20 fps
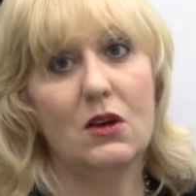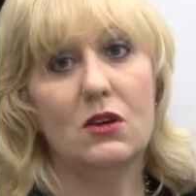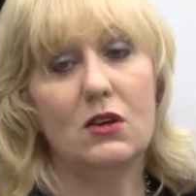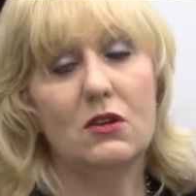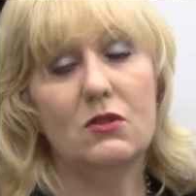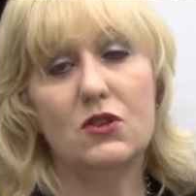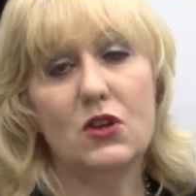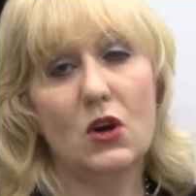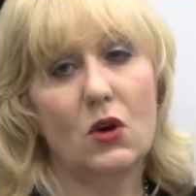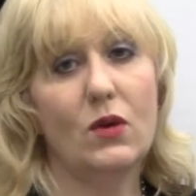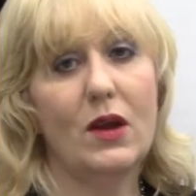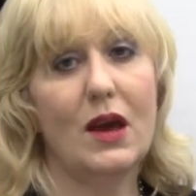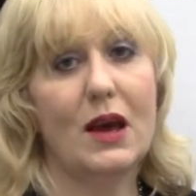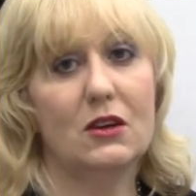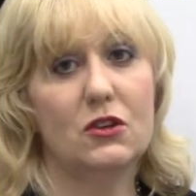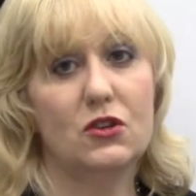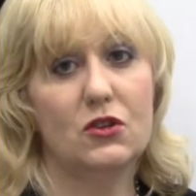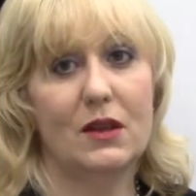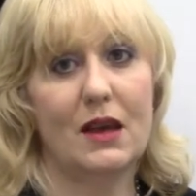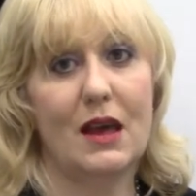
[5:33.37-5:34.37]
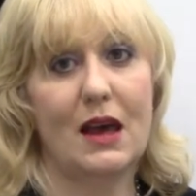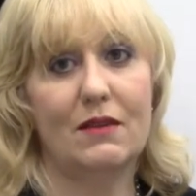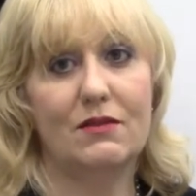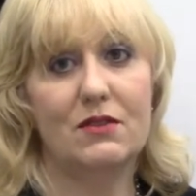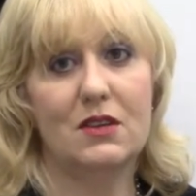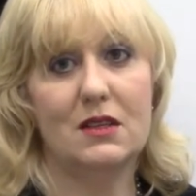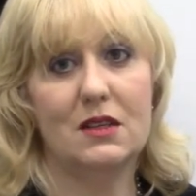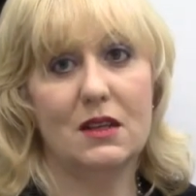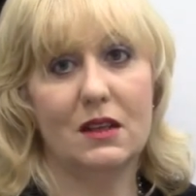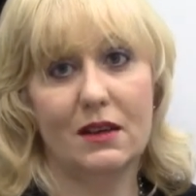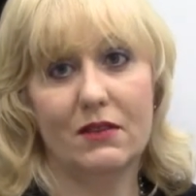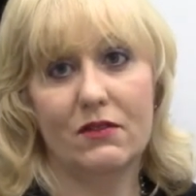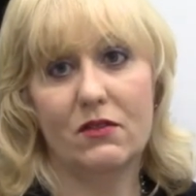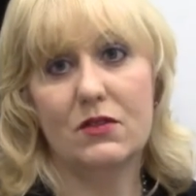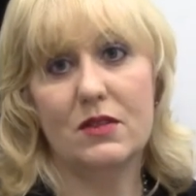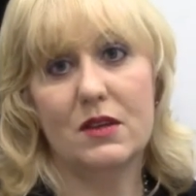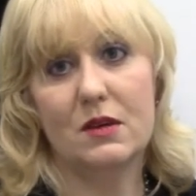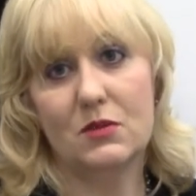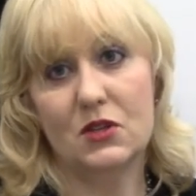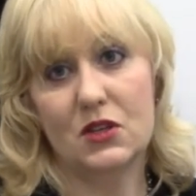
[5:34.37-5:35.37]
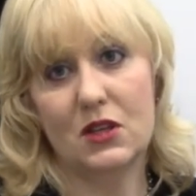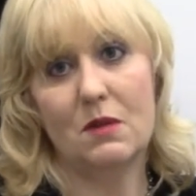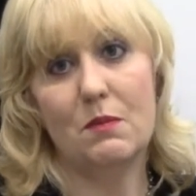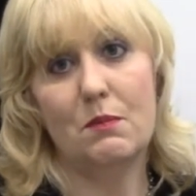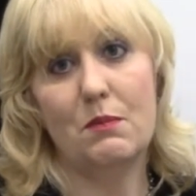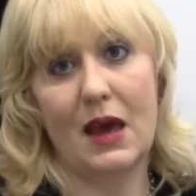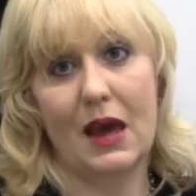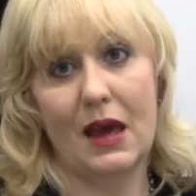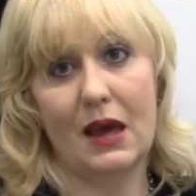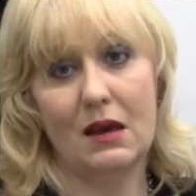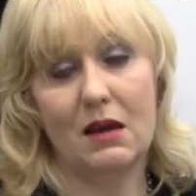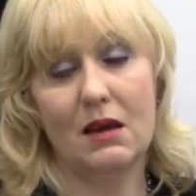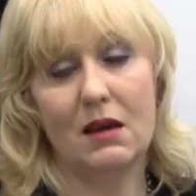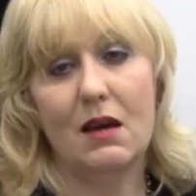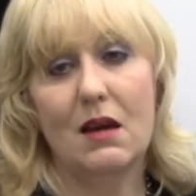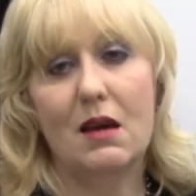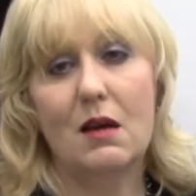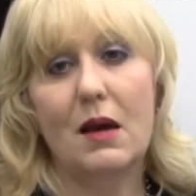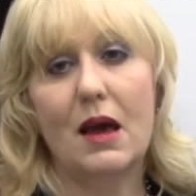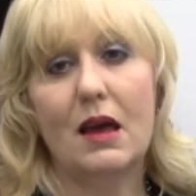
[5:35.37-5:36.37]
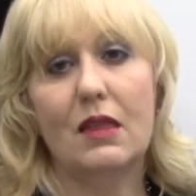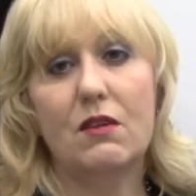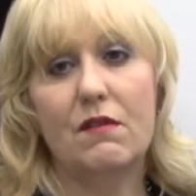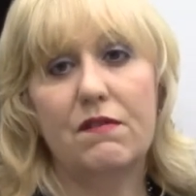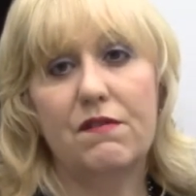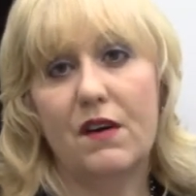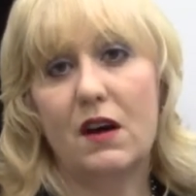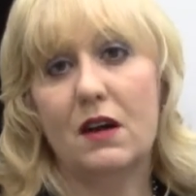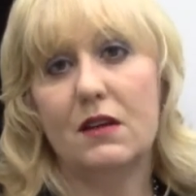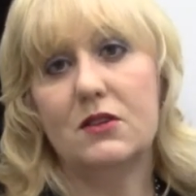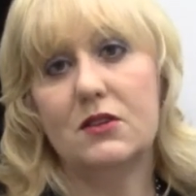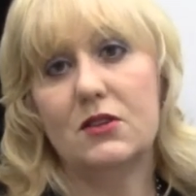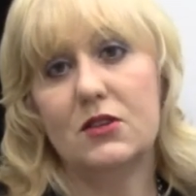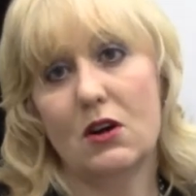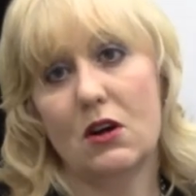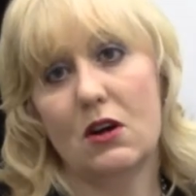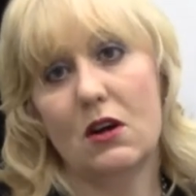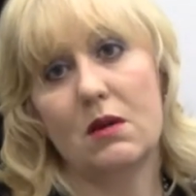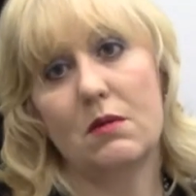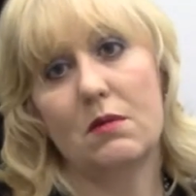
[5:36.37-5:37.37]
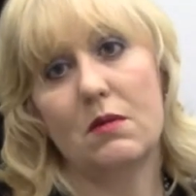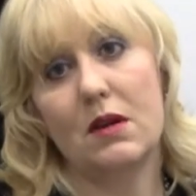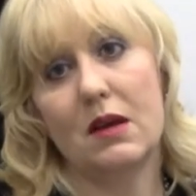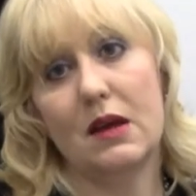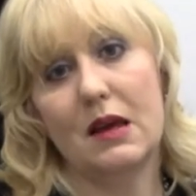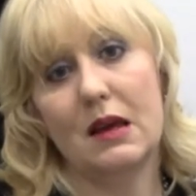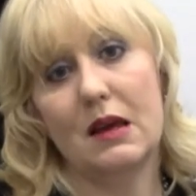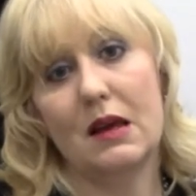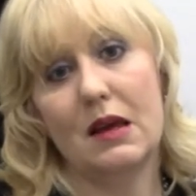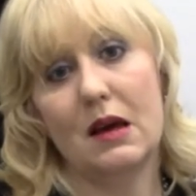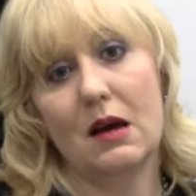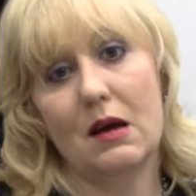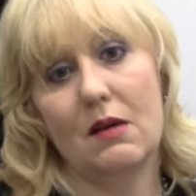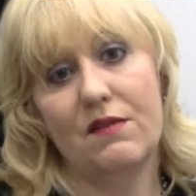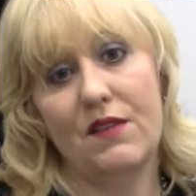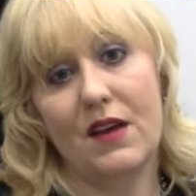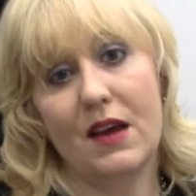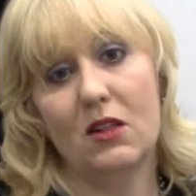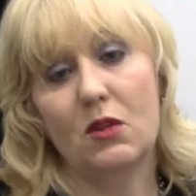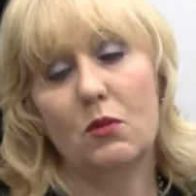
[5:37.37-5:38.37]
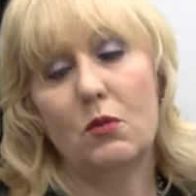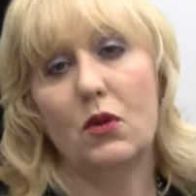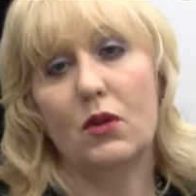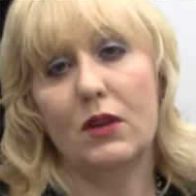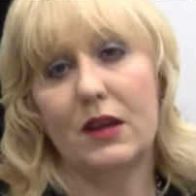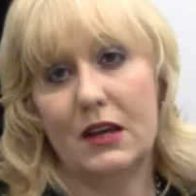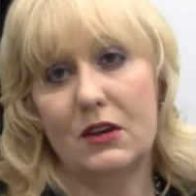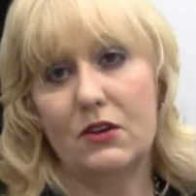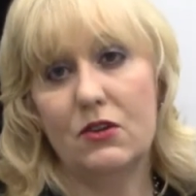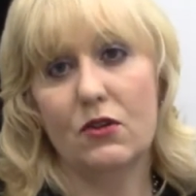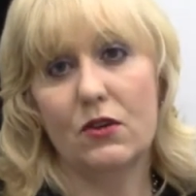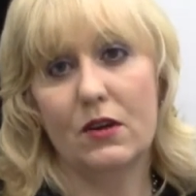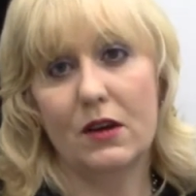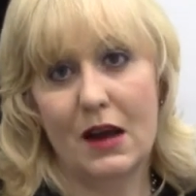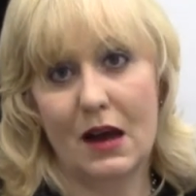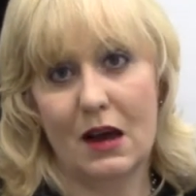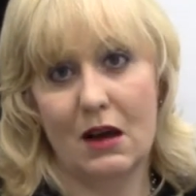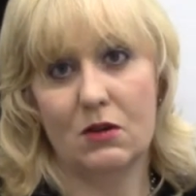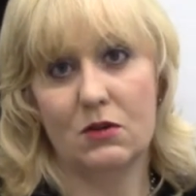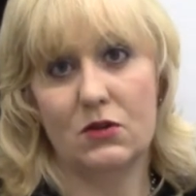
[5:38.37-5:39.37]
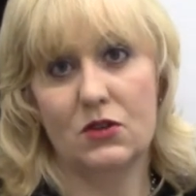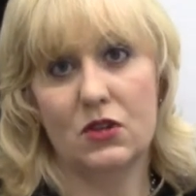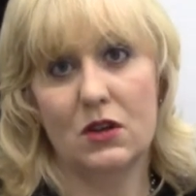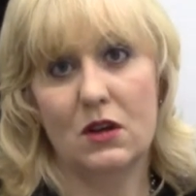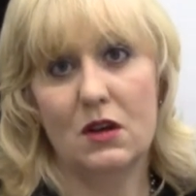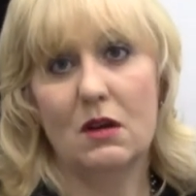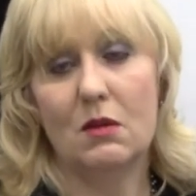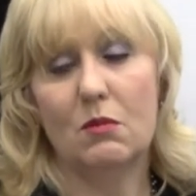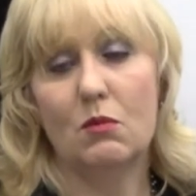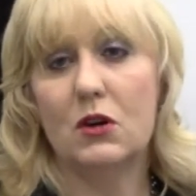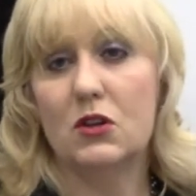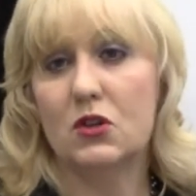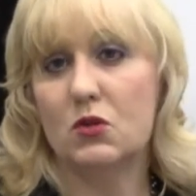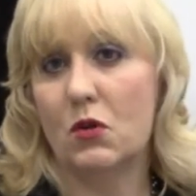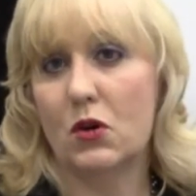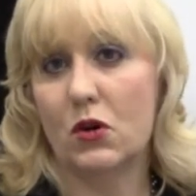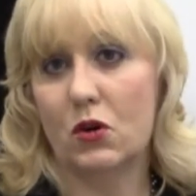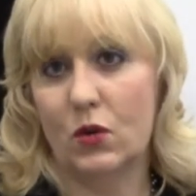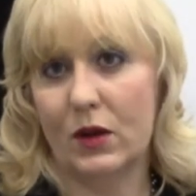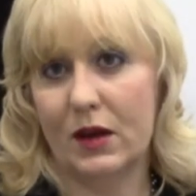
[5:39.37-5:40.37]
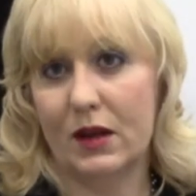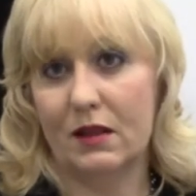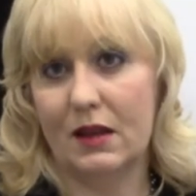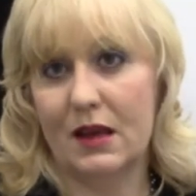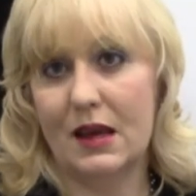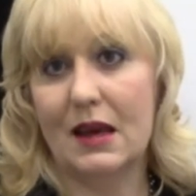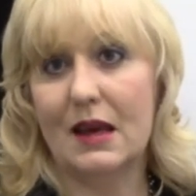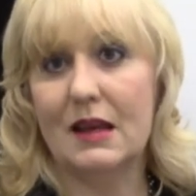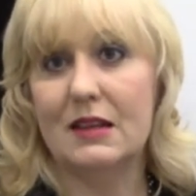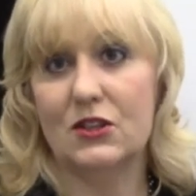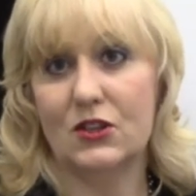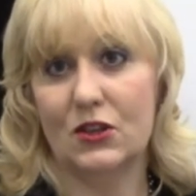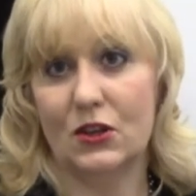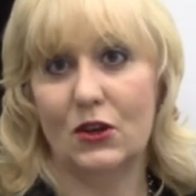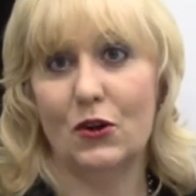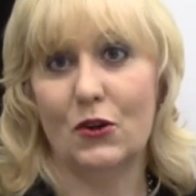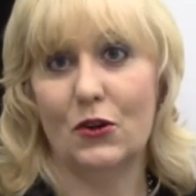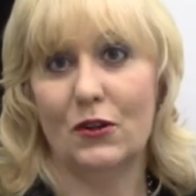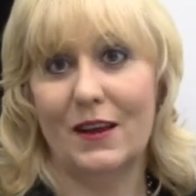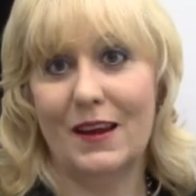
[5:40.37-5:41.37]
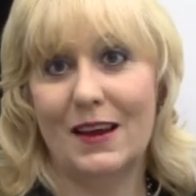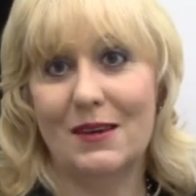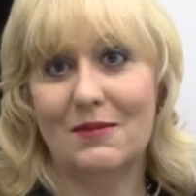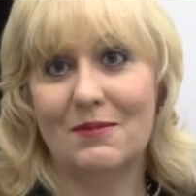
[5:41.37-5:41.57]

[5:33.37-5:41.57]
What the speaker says: You don't actually have to deliver them to the bank, and the funds are available in your account much more quickly and securely.